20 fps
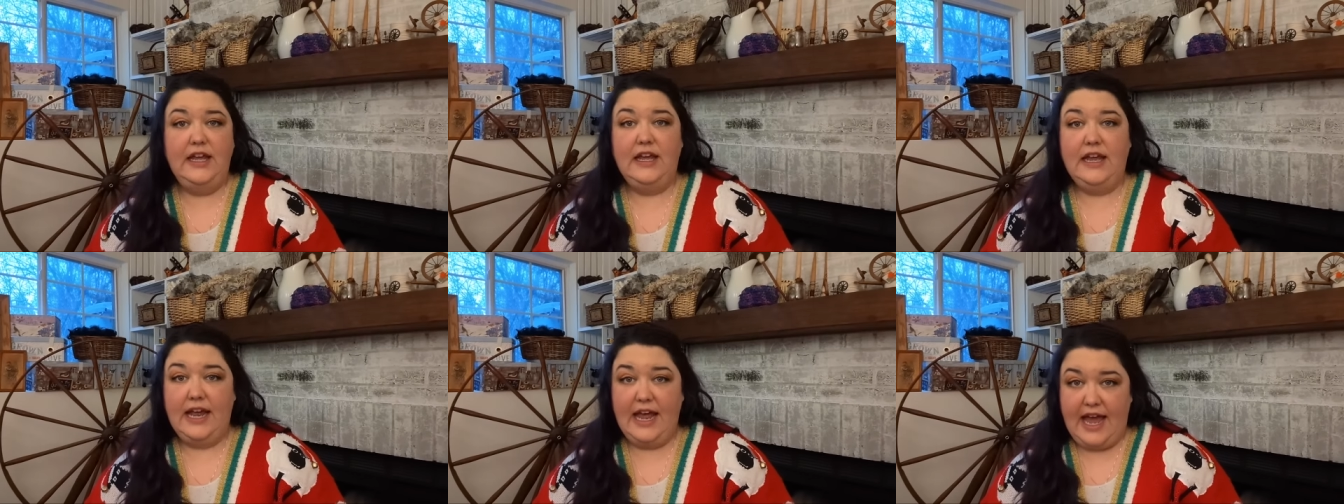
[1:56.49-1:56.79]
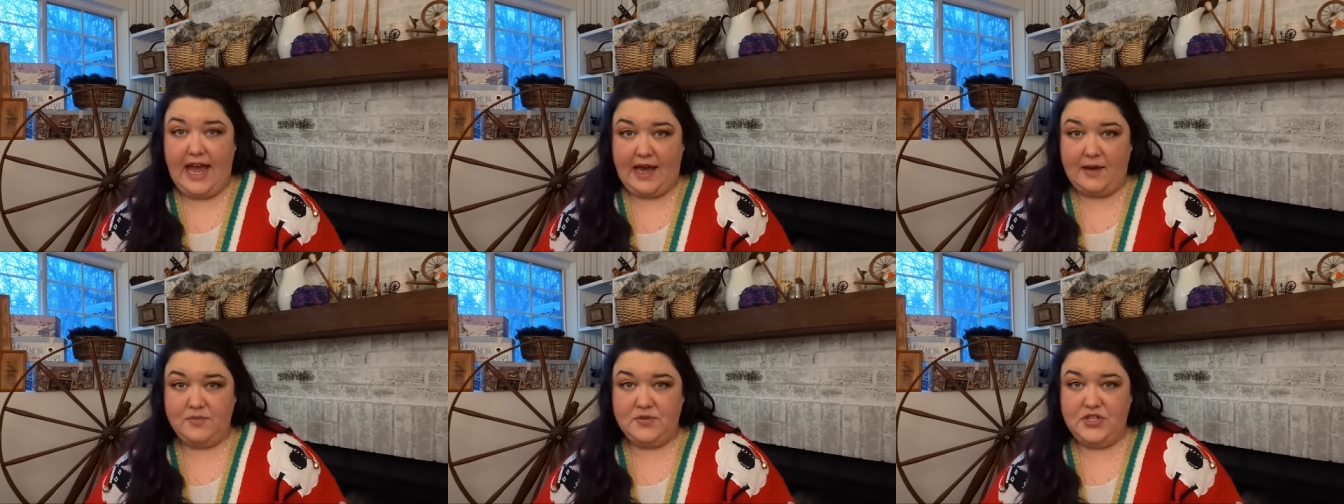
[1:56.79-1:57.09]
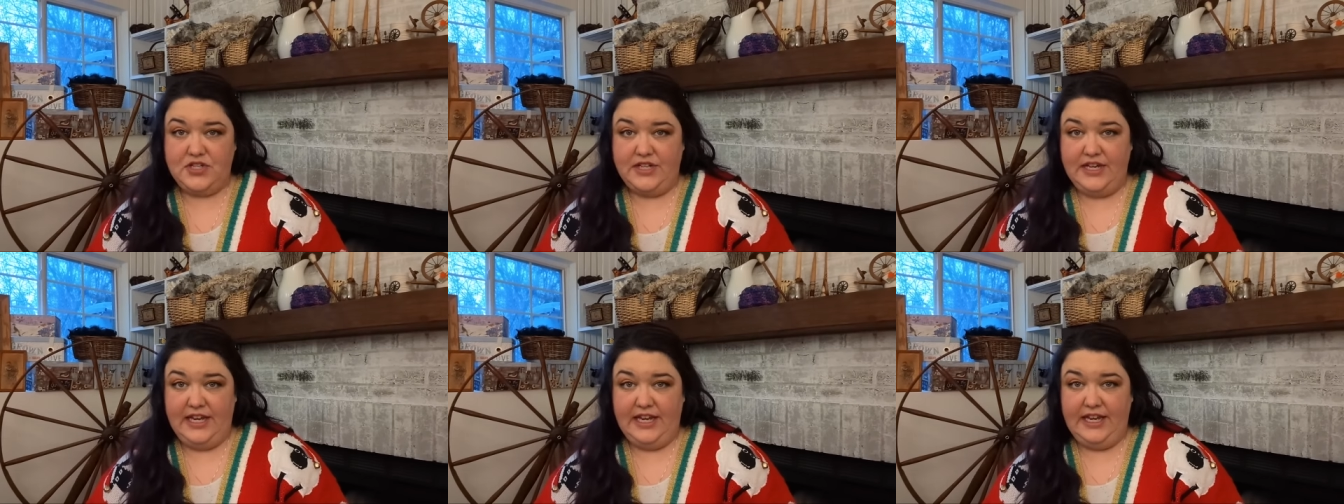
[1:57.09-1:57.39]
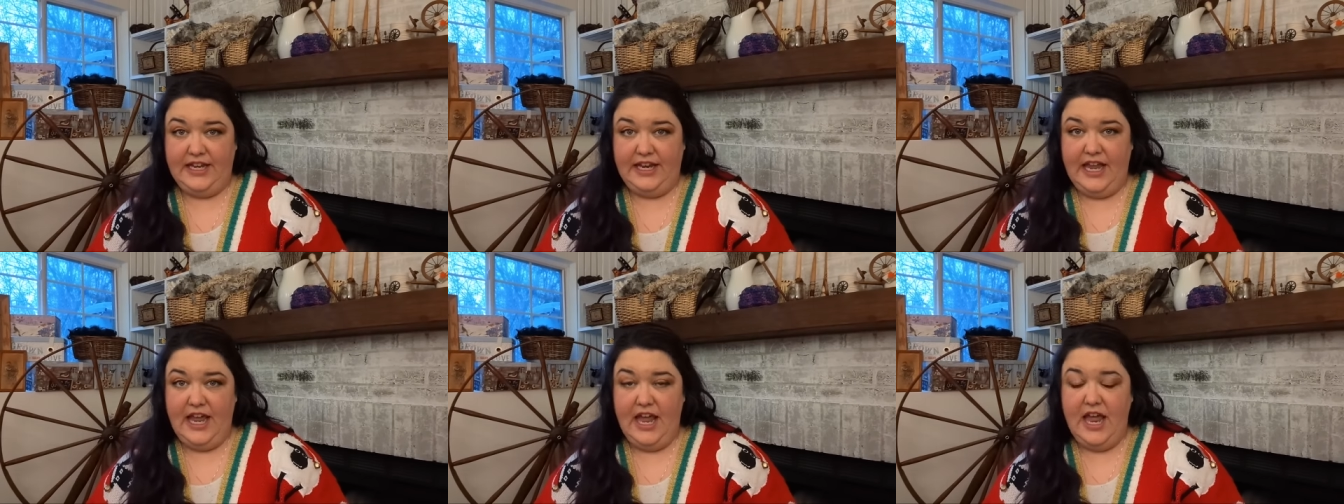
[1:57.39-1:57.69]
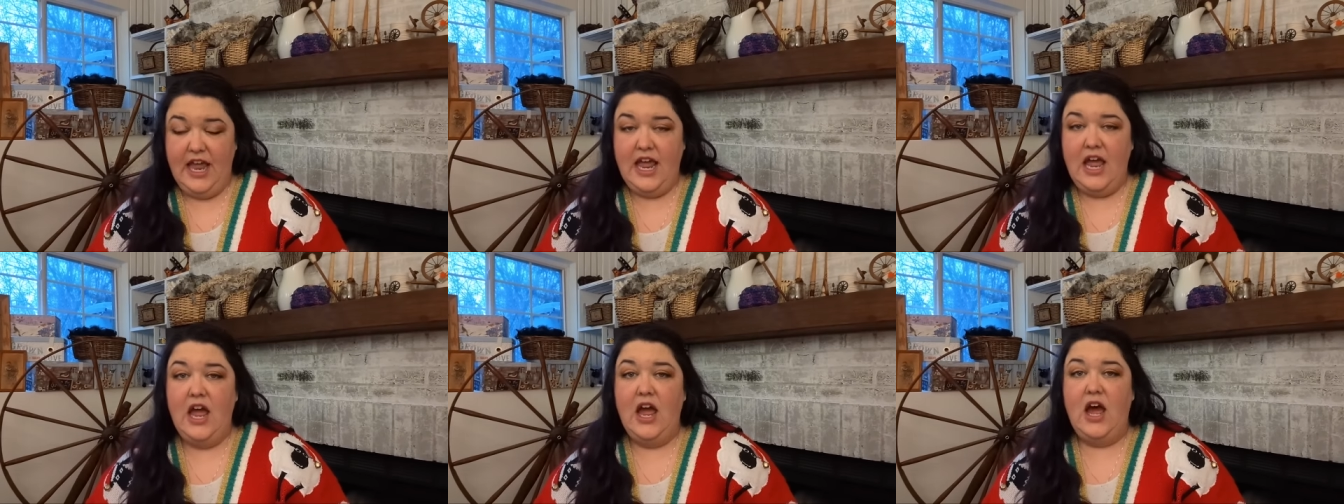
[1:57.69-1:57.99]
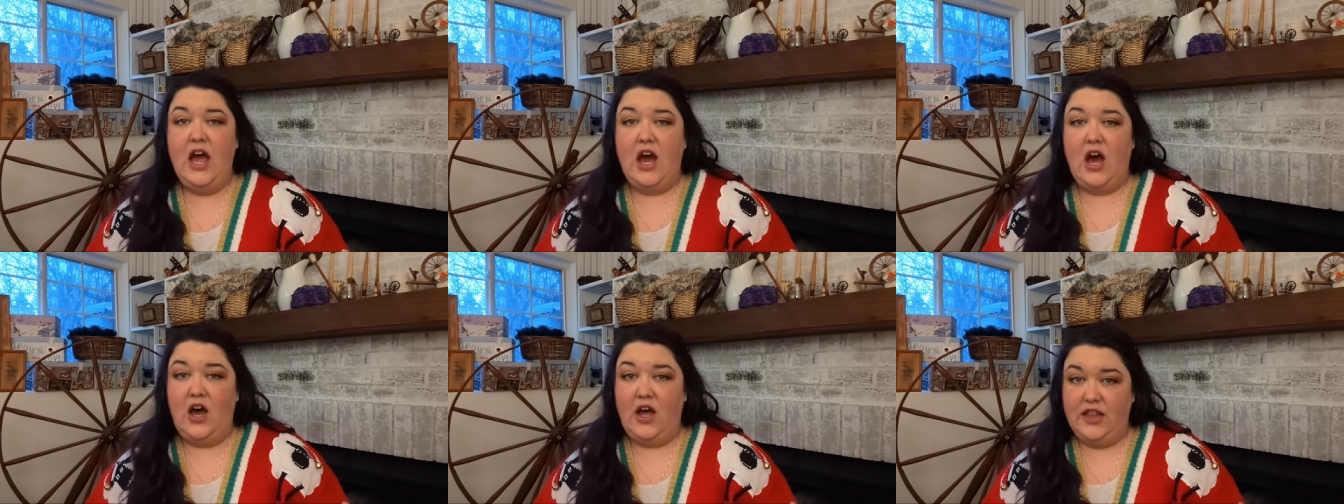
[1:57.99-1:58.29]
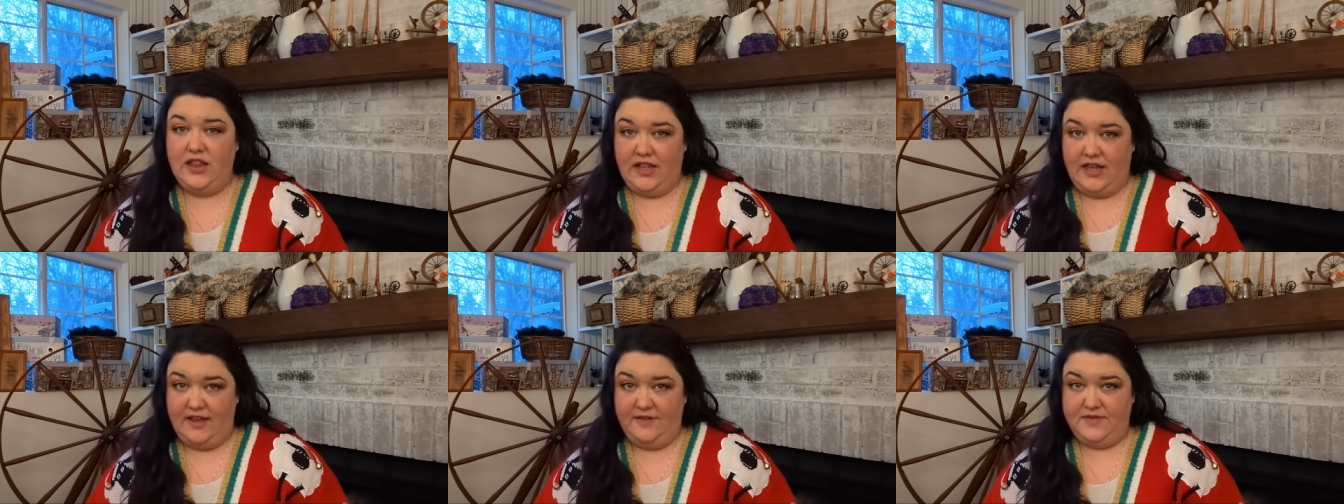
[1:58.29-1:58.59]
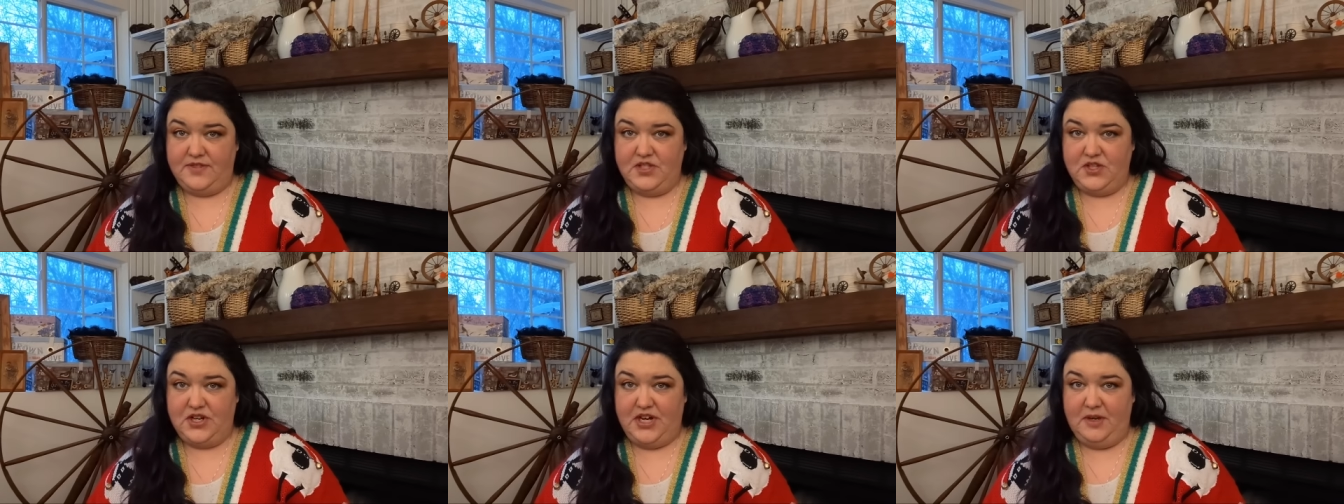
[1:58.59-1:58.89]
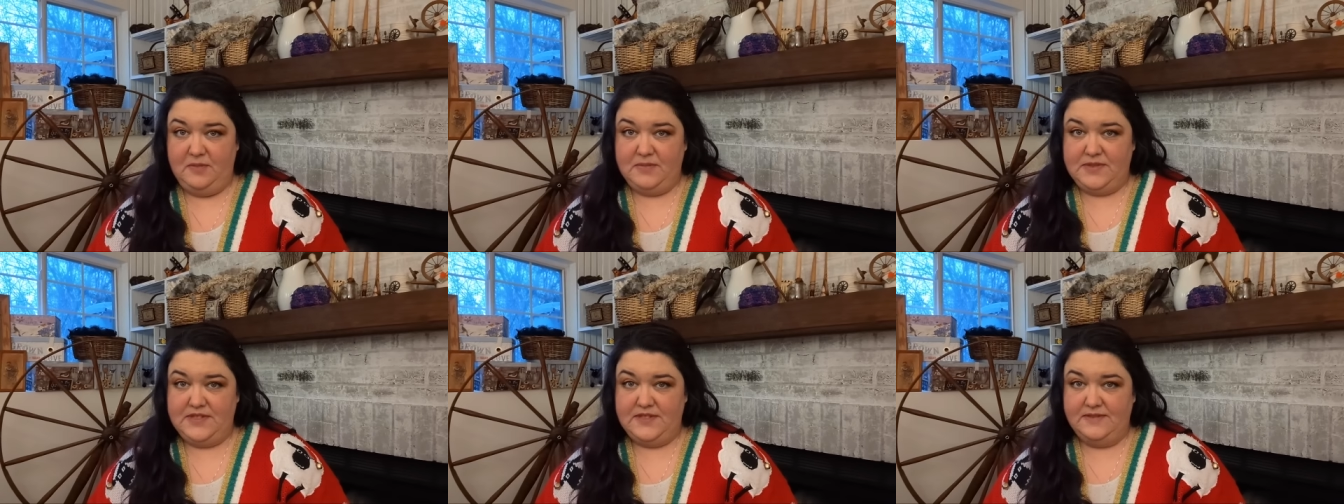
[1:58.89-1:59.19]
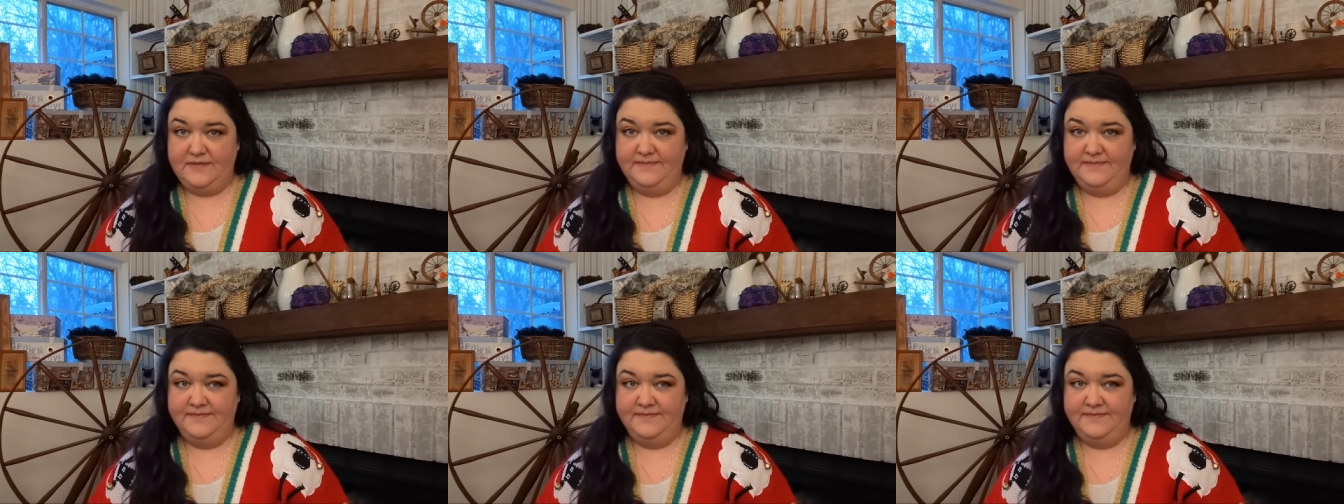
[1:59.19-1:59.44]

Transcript: captioning on live streams.